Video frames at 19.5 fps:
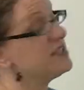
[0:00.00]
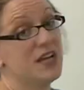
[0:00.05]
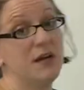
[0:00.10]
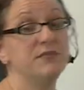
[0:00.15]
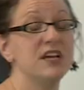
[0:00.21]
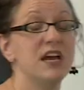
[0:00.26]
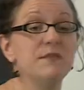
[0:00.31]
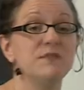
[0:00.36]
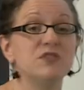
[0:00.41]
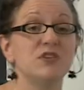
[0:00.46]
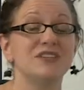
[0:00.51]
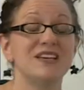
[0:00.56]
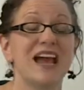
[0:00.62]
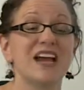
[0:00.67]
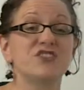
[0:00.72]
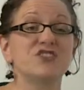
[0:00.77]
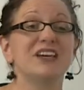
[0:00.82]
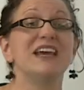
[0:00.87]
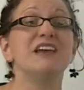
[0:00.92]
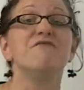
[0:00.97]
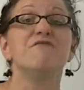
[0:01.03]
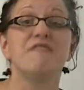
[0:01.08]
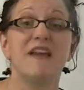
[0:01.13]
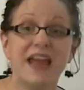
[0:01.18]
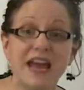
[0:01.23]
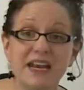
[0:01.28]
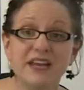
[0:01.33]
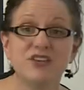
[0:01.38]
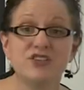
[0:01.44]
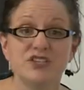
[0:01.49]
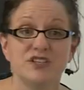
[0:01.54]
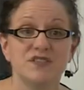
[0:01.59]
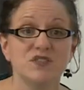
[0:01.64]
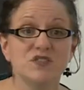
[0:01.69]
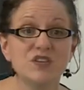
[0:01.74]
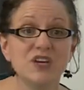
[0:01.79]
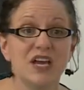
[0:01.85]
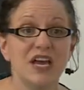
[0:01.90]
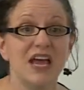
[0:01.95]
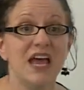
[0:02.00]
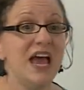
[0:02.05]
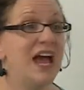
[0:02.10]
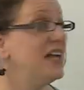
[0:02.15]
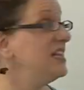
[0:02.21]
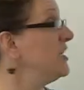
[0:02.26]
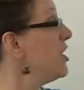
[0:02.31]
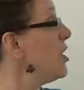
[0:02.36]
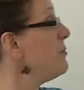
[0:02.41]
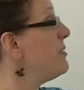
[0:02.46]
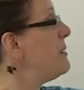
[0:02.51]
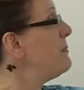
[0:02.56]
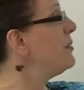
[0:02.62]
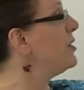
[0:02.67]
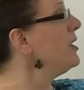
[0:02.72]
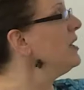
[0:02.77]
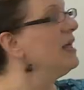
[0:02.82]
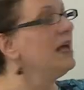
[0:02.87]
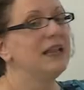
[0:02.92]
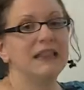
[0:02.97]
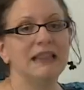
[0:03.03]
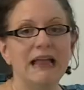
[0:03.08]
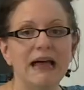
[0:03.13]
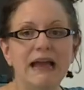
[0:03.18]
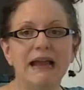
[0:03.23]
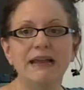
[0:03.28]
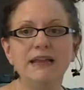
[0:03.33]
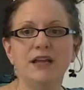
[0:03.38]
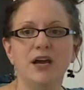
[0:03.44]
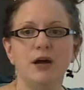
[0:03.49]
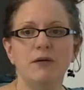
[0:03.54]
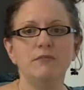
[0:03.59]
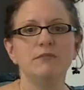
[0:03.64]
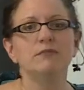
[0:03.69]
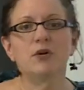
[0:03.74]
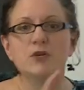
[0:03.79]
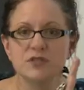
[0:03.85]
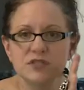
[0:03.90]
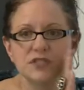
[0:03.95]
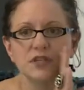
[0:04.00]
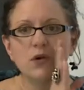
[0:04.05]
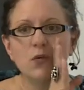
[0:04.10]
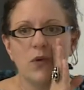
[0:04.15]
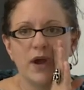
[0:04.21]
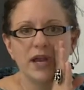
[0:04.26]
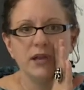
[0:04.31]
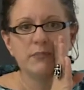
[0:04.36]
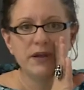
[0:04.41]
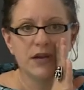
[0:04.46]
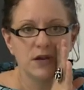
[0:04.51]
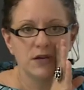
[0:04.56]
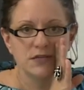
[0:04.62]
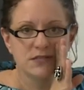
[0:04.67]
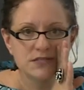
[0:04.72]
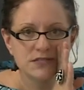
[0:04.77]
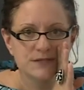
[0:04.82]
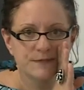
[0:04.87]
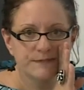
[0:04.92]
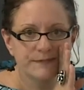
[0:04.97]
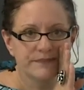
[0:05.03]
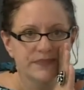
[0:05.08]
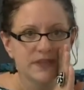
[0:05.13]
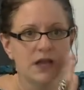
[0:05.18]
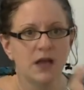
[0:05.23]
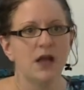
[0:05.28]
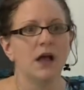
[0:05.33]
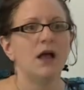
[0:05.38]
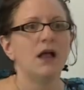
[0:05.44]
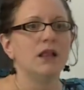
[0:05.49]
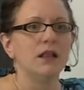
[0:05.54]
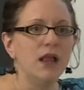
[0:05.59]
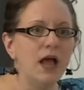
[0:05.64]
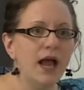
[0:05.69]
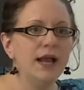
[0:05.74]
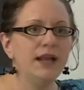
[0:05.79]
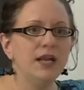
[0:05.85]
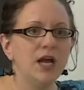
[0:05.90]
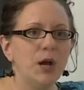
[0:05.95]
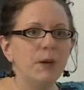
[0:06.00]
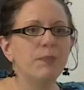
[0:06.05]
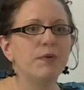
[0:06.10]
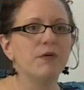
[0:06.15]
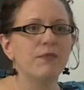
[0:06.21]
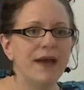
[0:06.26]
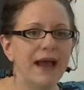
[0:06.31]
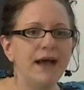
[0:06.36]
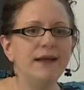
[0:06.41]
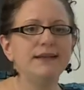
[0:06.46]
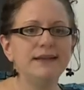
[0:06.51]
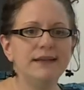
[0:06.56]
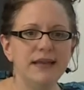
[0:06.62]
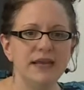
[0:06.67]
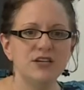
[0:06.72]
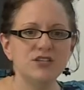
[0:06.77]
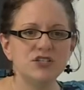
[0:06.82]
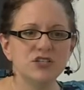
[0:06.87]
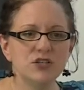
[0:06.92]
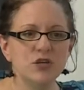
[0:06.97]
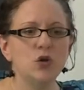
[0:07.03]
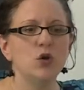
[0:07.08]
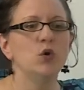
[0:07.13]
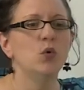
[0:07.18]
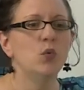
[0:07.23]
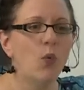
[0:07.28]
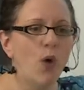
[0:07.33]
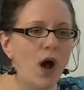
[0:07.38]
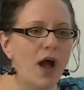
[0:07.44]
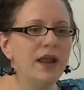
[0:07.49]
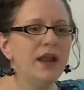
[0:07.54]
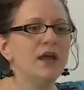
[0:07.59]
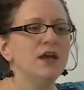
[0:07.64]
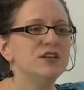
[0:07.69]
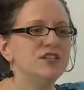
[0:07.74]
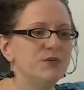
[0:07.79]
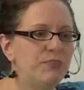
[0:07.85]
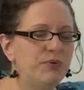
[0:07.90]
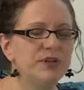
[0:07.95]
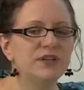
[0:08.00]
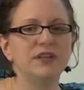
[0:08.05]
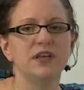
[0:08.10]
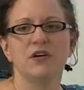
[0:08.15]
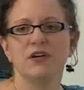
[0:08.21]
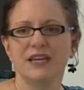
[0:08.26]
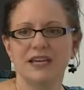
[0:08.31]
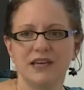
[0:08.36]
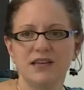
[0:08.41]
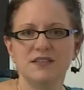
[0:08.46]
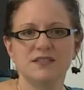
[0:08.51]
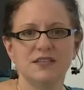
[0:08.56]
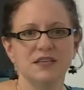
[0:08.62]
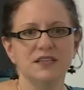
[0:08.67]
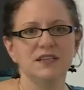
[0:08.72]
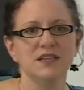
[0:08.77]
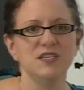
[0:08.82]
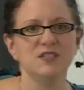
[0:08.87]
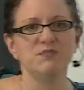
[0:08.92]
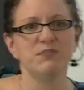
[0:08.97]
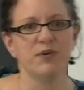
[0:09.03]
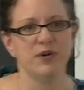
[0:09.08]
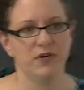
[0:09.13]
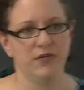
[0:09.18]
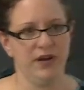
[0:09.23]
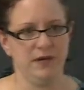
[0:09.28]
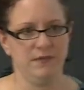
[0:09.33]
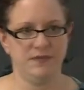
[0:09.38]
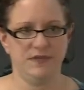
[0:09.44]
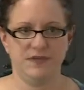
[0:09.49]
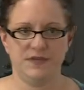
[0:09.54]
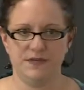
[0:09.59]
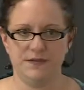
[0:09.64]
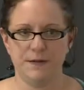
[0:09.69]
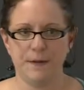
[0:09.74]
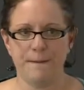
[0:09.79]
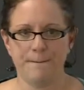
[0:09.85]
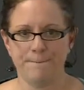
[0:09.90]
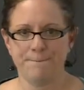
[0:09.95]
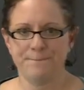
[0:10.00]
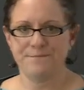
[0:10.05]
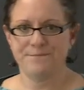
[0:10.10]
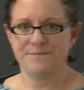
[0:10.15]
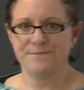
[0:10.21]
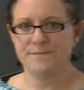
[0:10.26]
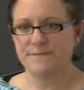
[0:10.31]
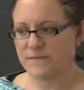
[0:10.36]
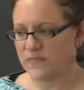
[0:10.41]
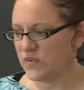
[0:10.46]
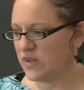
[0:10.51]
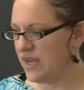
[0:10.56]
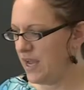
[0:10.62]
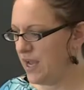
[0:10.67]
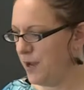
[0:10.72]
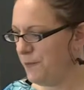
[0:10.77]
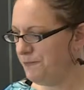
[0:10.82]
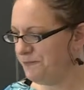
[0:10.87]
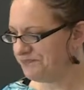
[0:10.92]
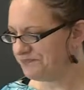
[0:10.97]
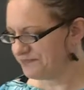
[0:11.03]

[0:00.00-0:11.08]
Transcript: Sometimes there's actually advantages. And there are people lined up, mostly white parents, lined up around the nation who want to put their kids in these programs. Okay?